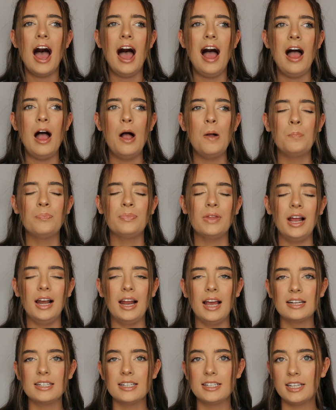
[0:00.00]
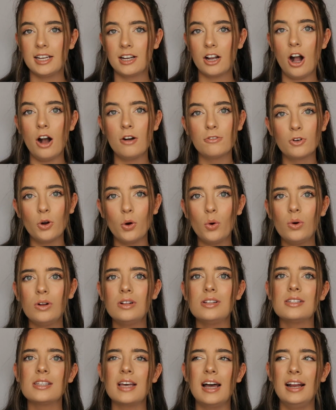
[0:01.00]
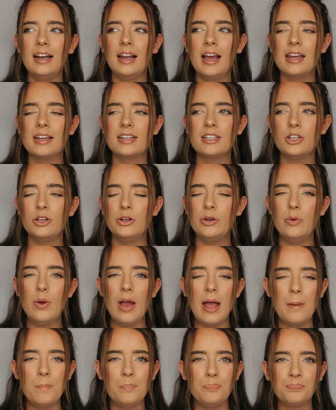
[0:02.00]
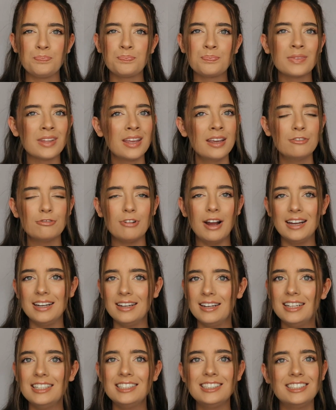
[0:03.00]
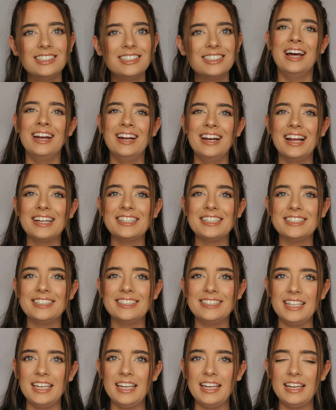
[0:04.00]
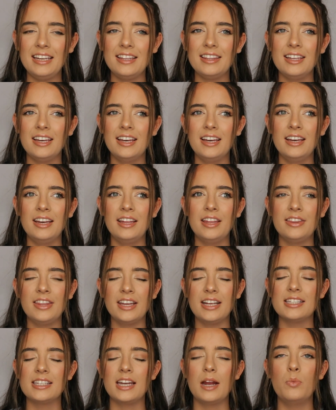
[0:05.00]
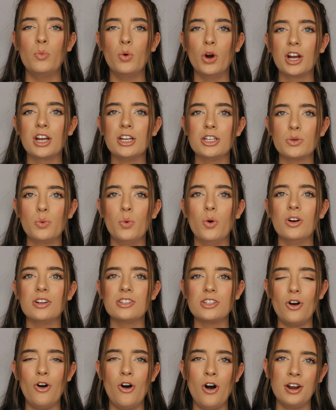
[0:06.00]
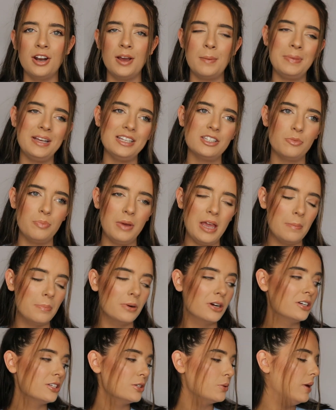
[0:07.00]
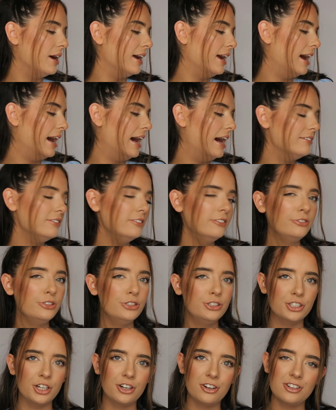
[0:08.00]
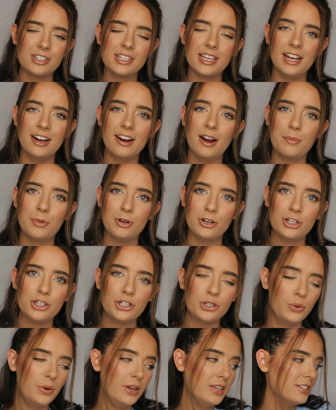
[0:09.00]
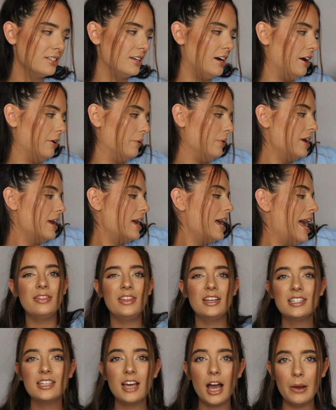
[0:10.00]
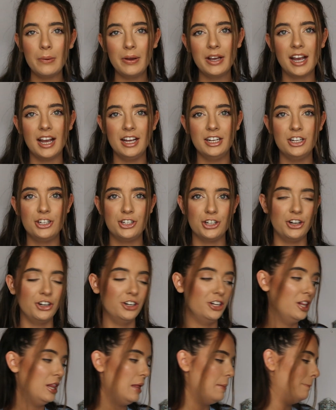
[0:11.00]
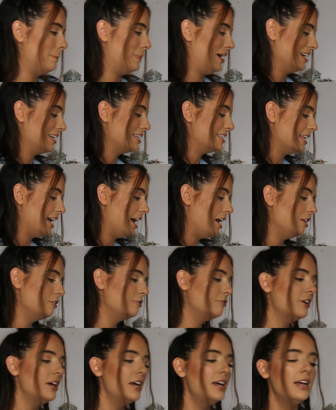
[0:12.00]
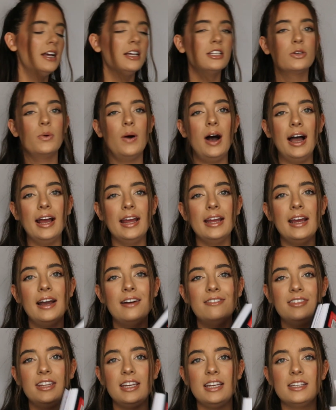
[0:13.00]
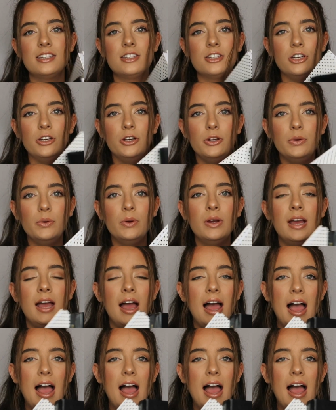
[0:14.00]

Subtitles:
I like to tick off goals. I like to write lists, and I like to see the things that I'm working towards on a piece of paper. So I have a few journals here. I'm going to show you now. This is how I kind of journal myself. So I have these two.